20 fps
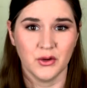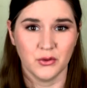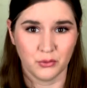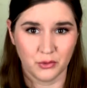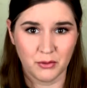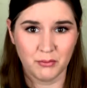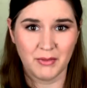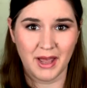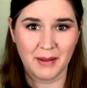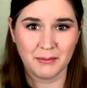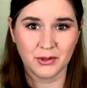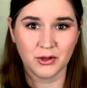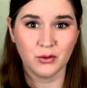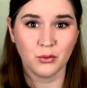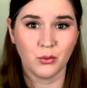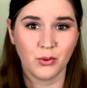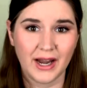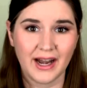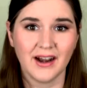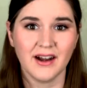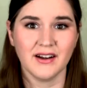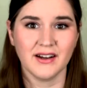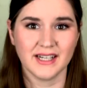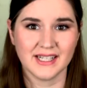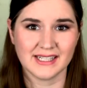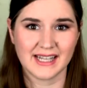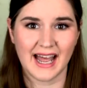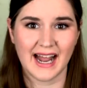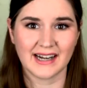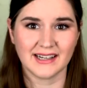remember where
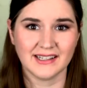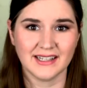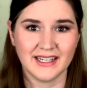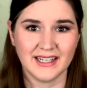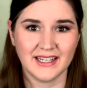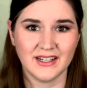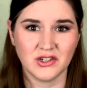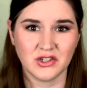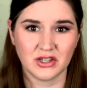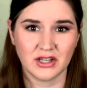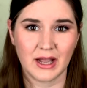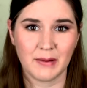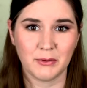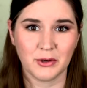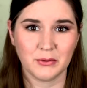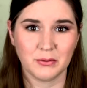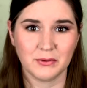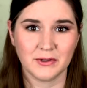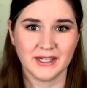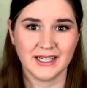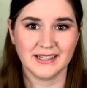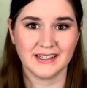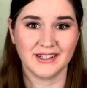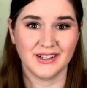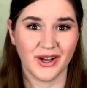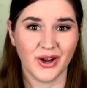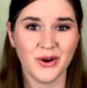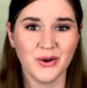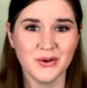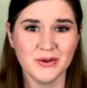exactly each leopard print
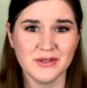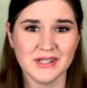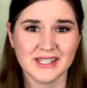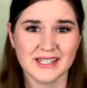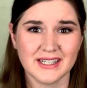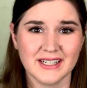goes?